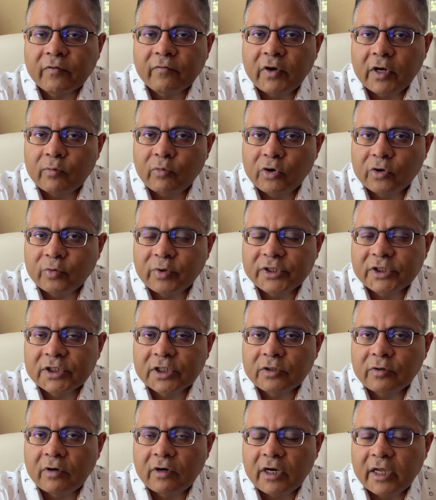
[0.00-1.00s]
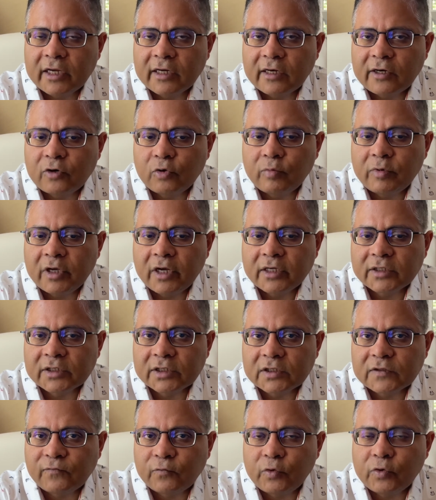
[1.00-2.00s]
one more question you are likely to be asked
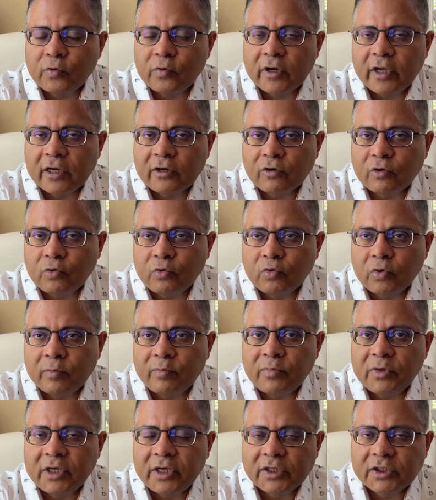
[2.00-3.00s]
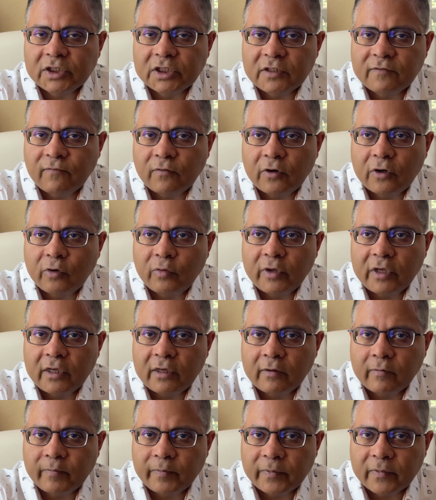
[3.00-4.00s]
is Would you like to do a PhD
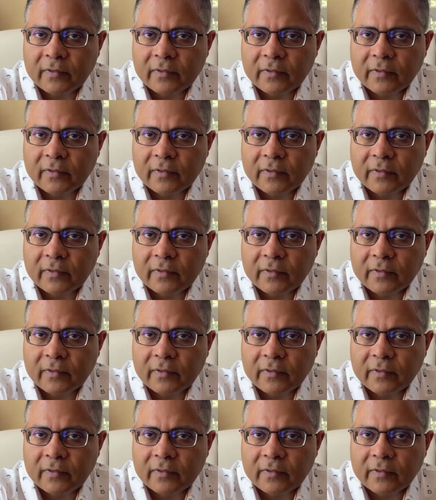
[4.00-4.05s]
following